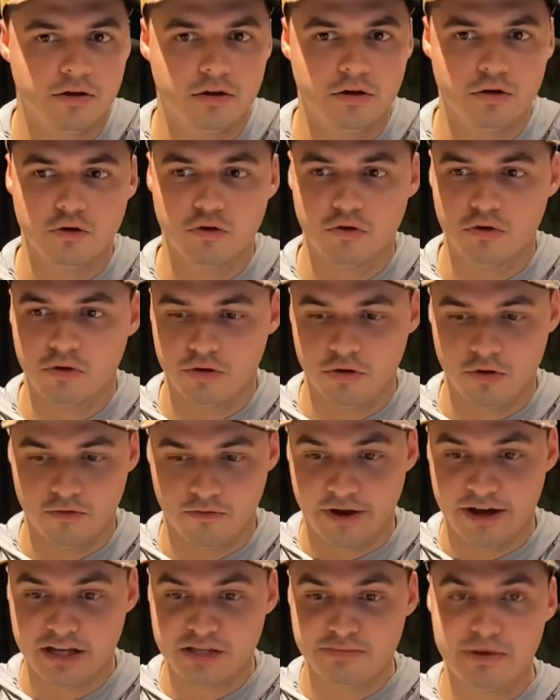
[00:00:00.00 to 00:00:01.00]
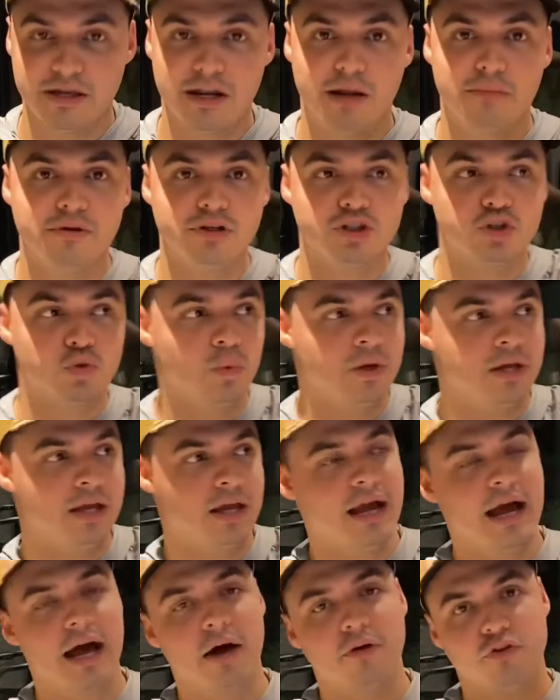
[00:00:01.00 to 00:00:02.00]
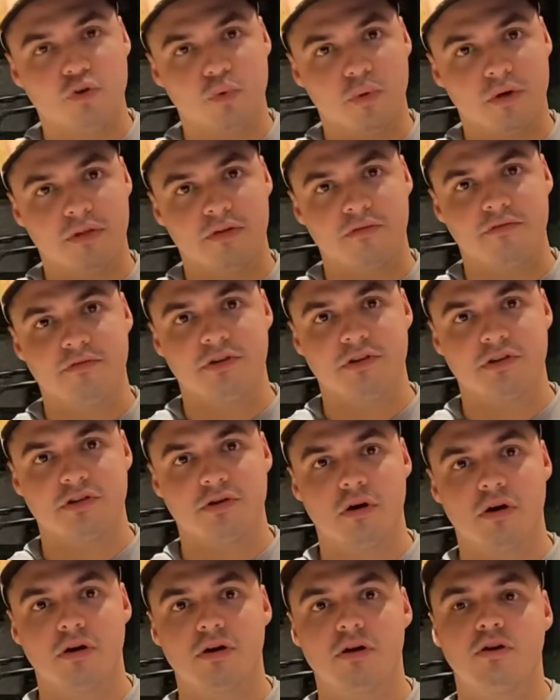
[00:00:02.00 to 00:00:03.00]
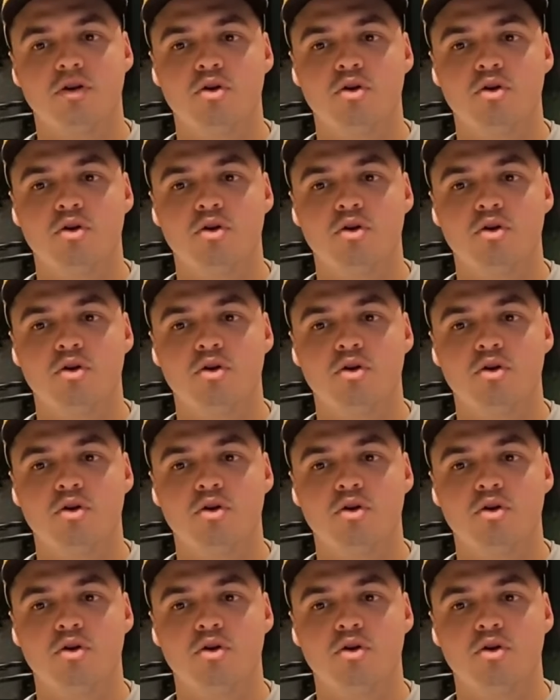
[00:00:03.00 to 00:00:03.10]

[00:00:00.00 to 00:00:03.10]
Your flies may not be swinging out to where the fish are.